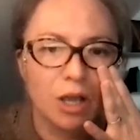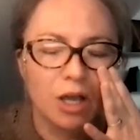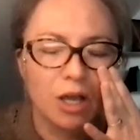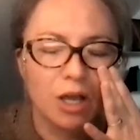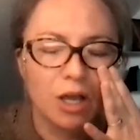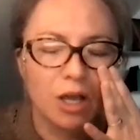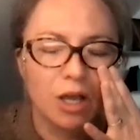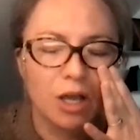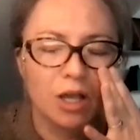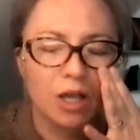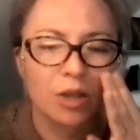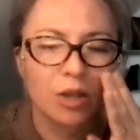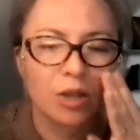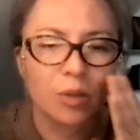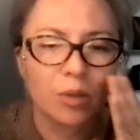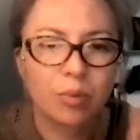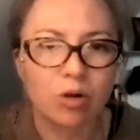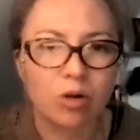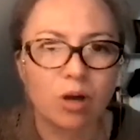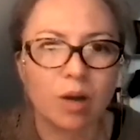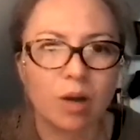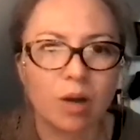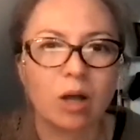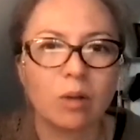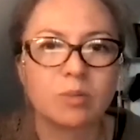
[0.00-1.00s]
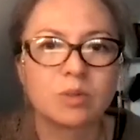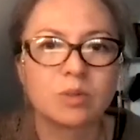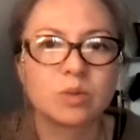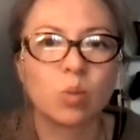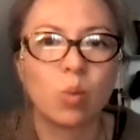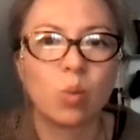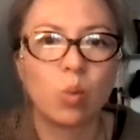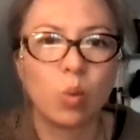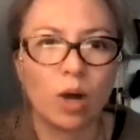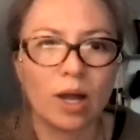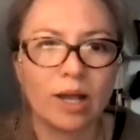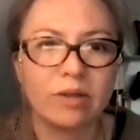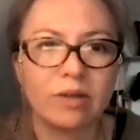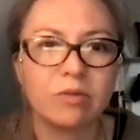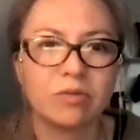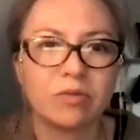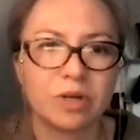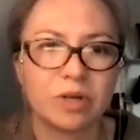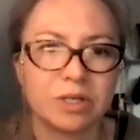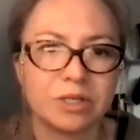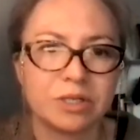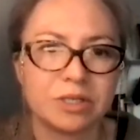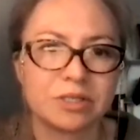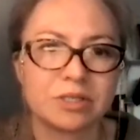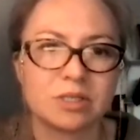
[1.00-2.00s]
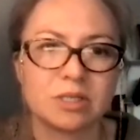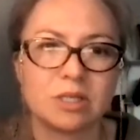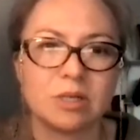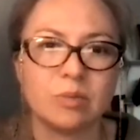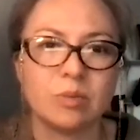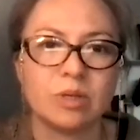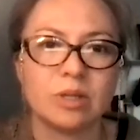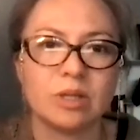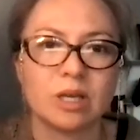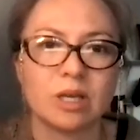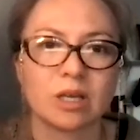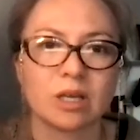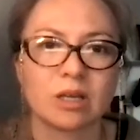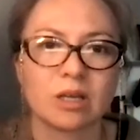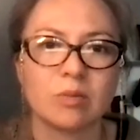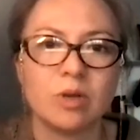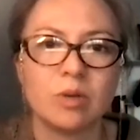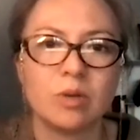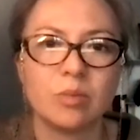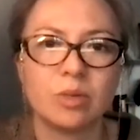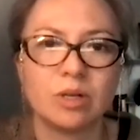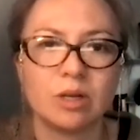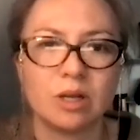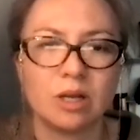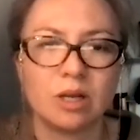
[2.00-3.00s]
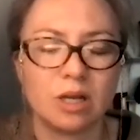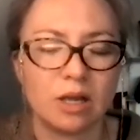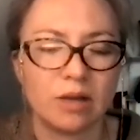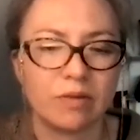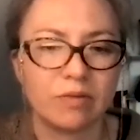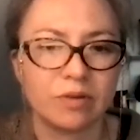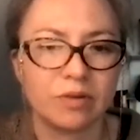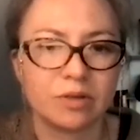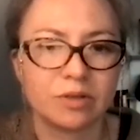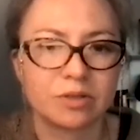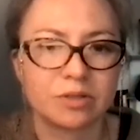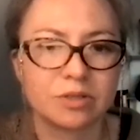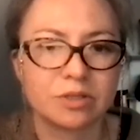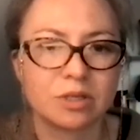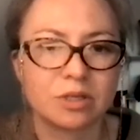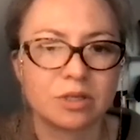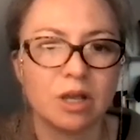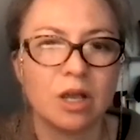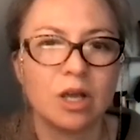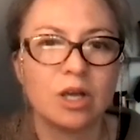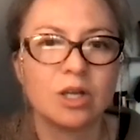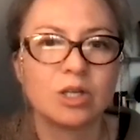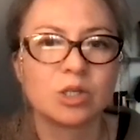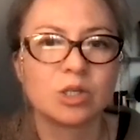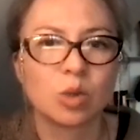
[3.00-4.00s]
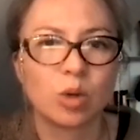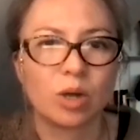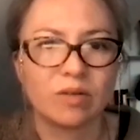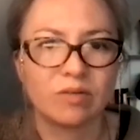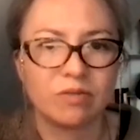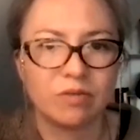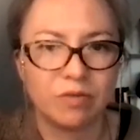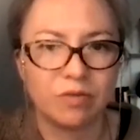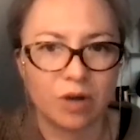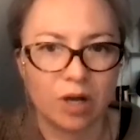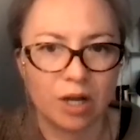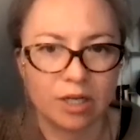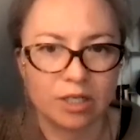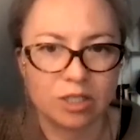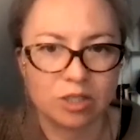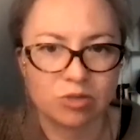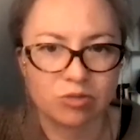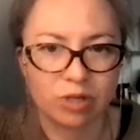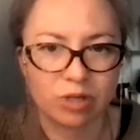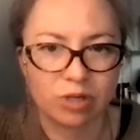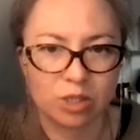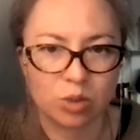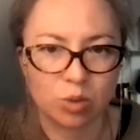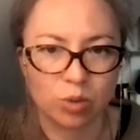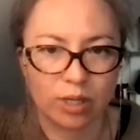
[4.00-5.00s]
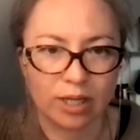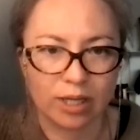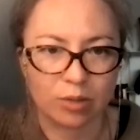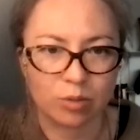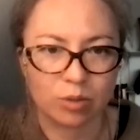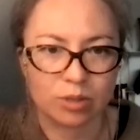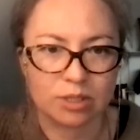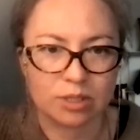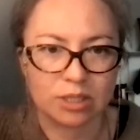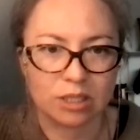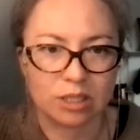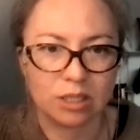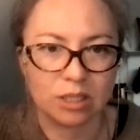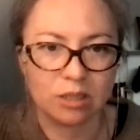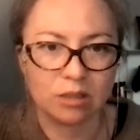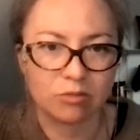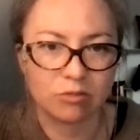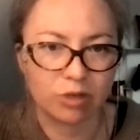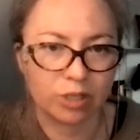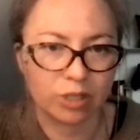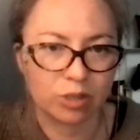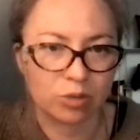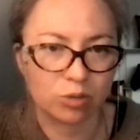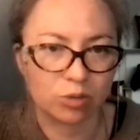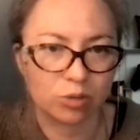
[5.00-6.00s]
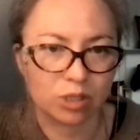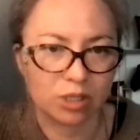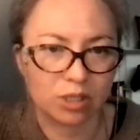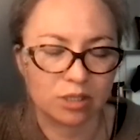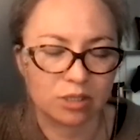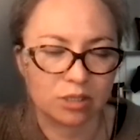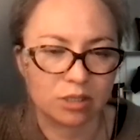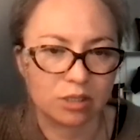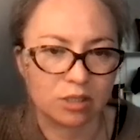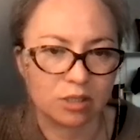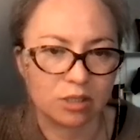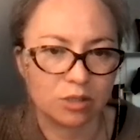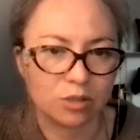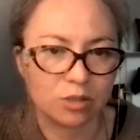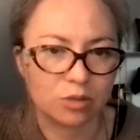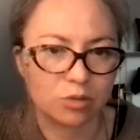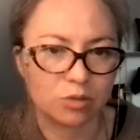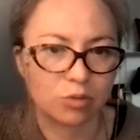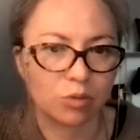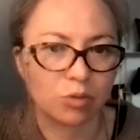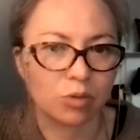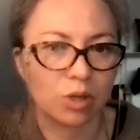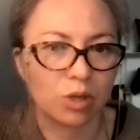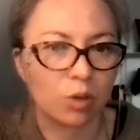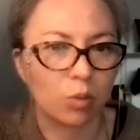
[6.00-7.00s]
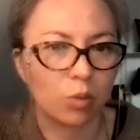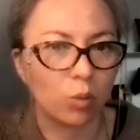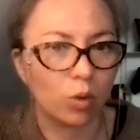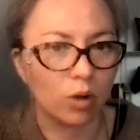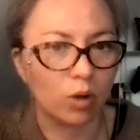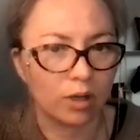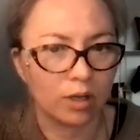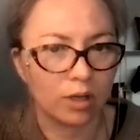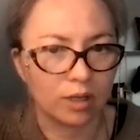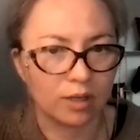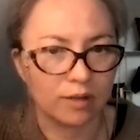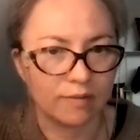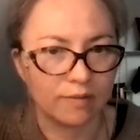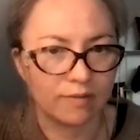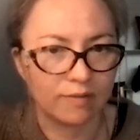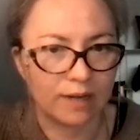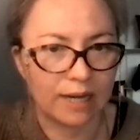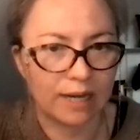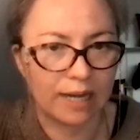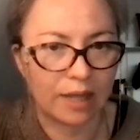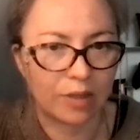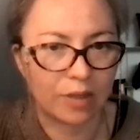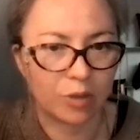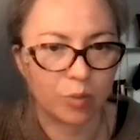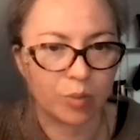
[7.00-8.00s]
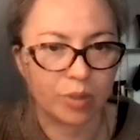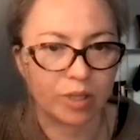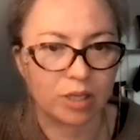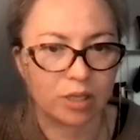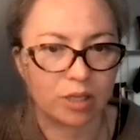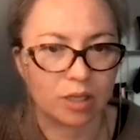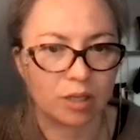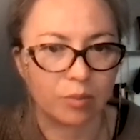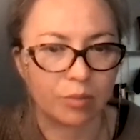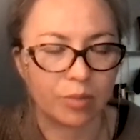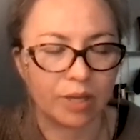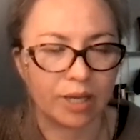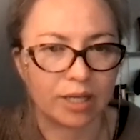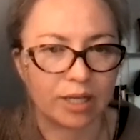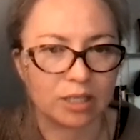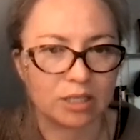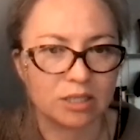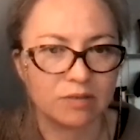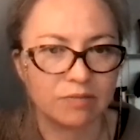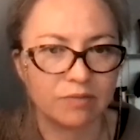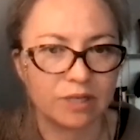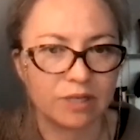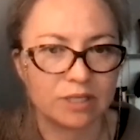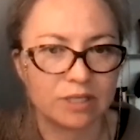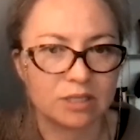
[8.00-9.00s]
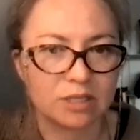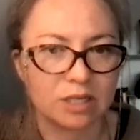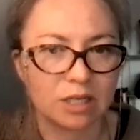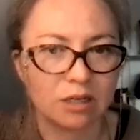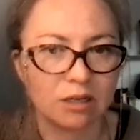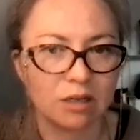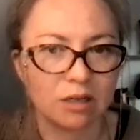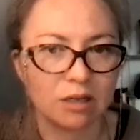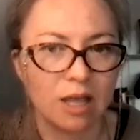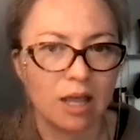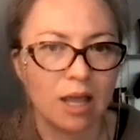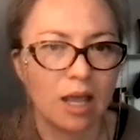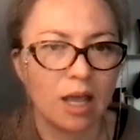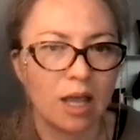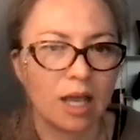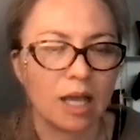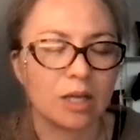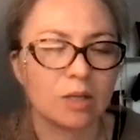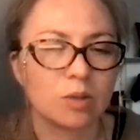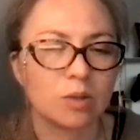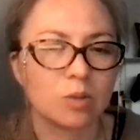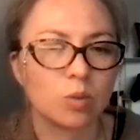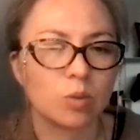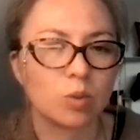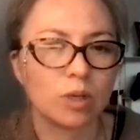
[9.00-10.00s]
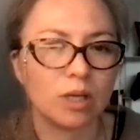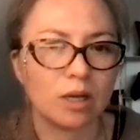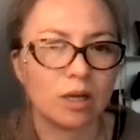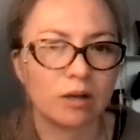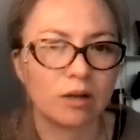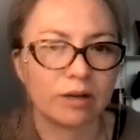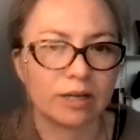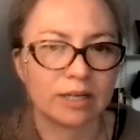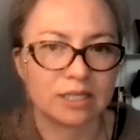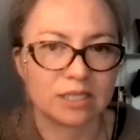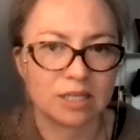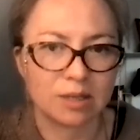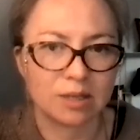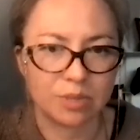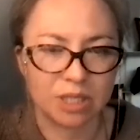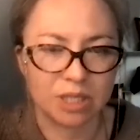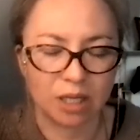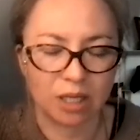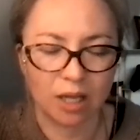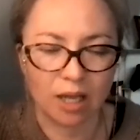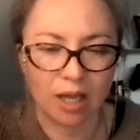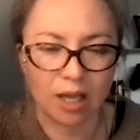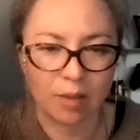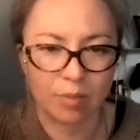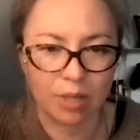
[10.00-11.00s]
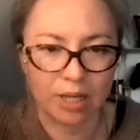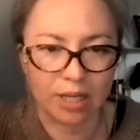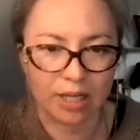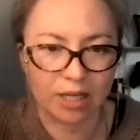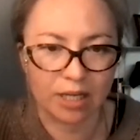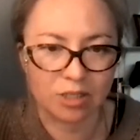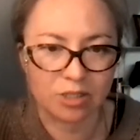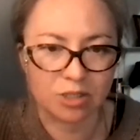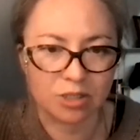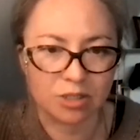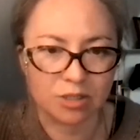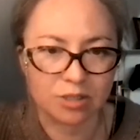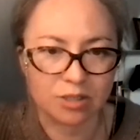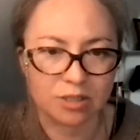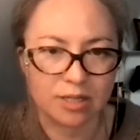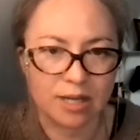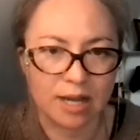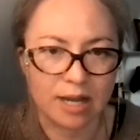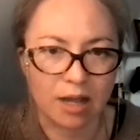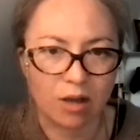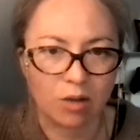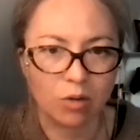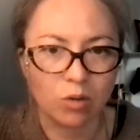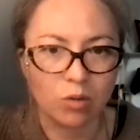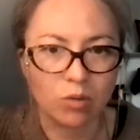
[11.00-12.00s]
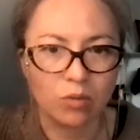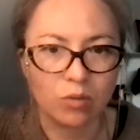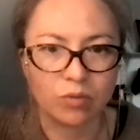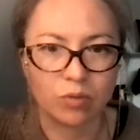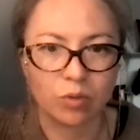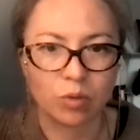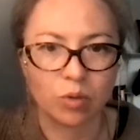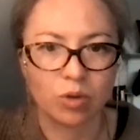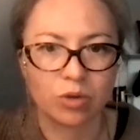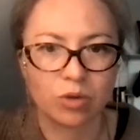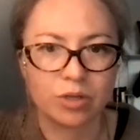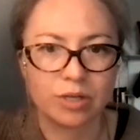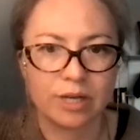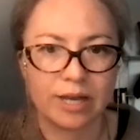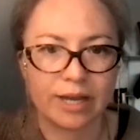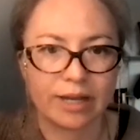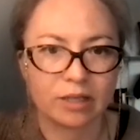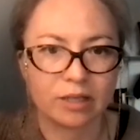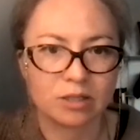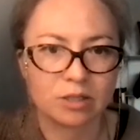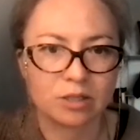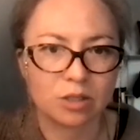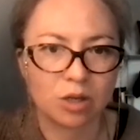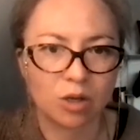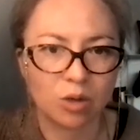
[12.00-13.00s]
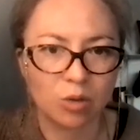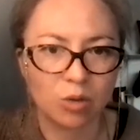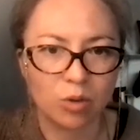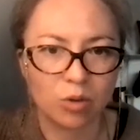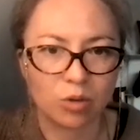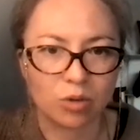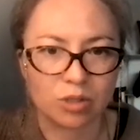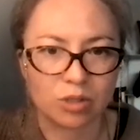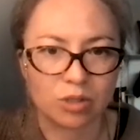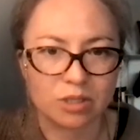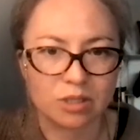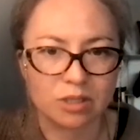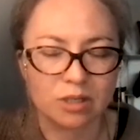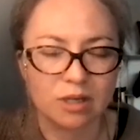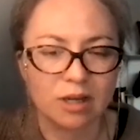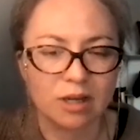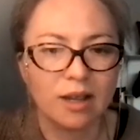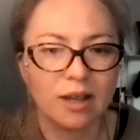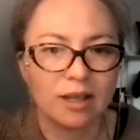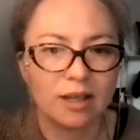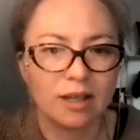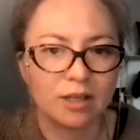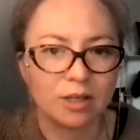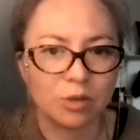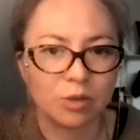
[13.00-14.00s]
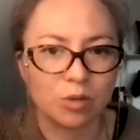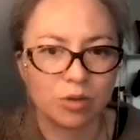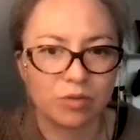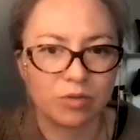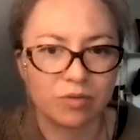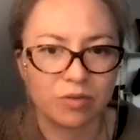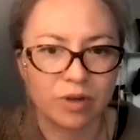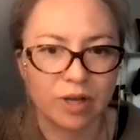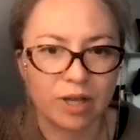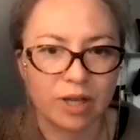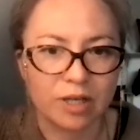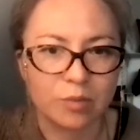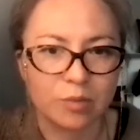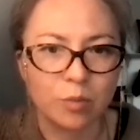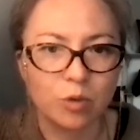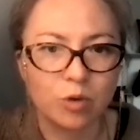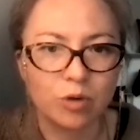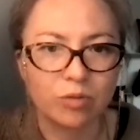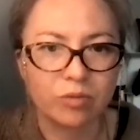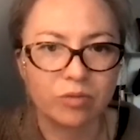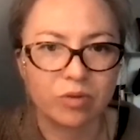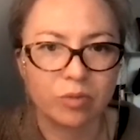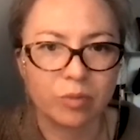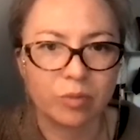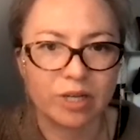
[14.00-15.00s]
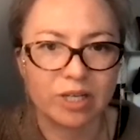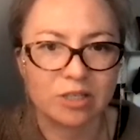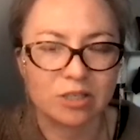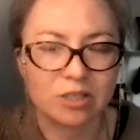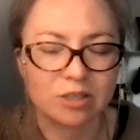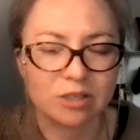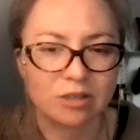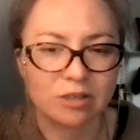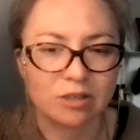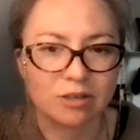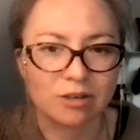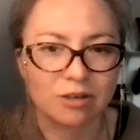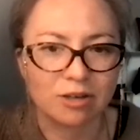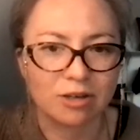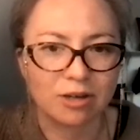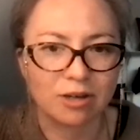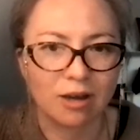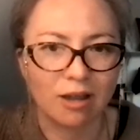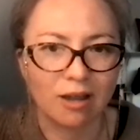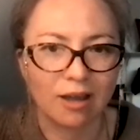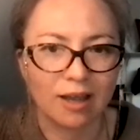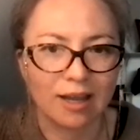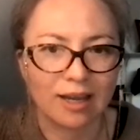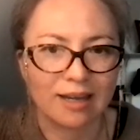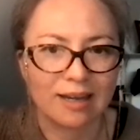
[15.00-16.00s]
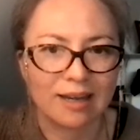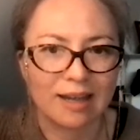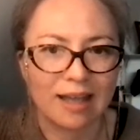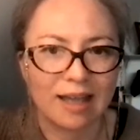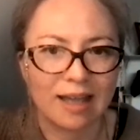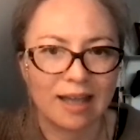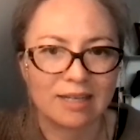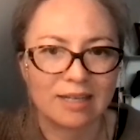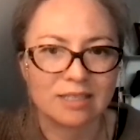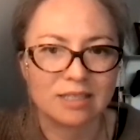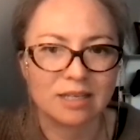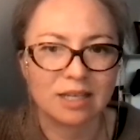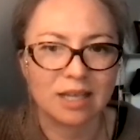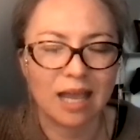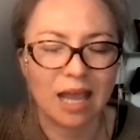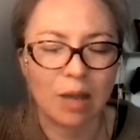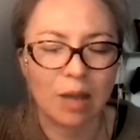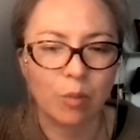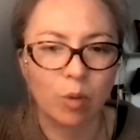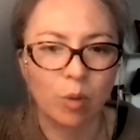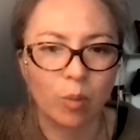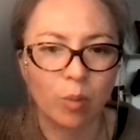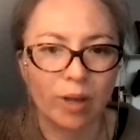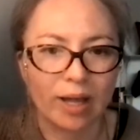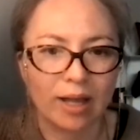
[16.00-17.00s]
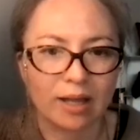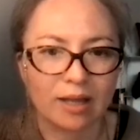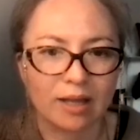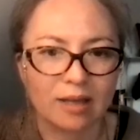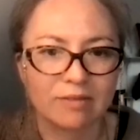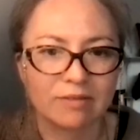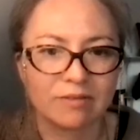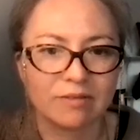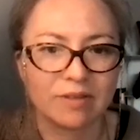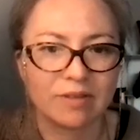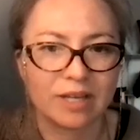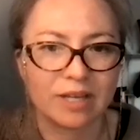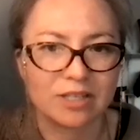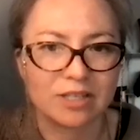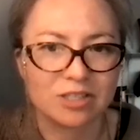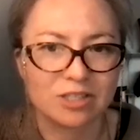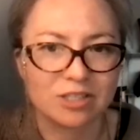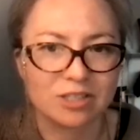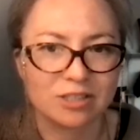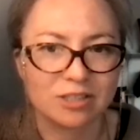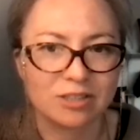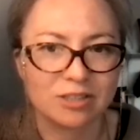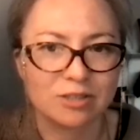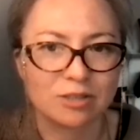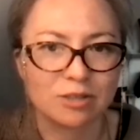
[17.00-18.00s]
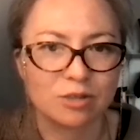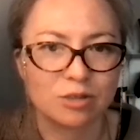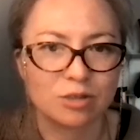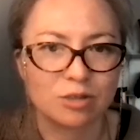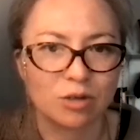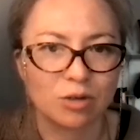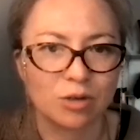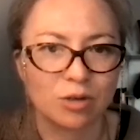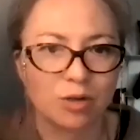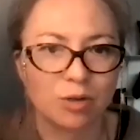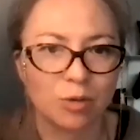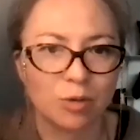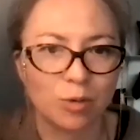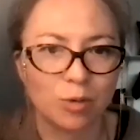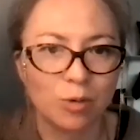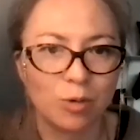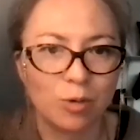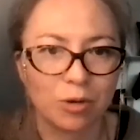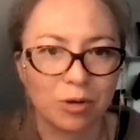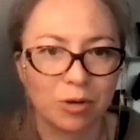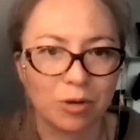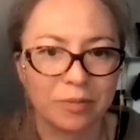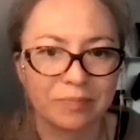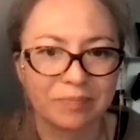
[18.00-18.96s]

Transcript: The program helps white funders deepen their commitment and efforts to advance racial equity and racial justice through their work in philanthropy and impact investing. And we are accepting applications now for the next cohort. You can find more information online at camelbackventures.org.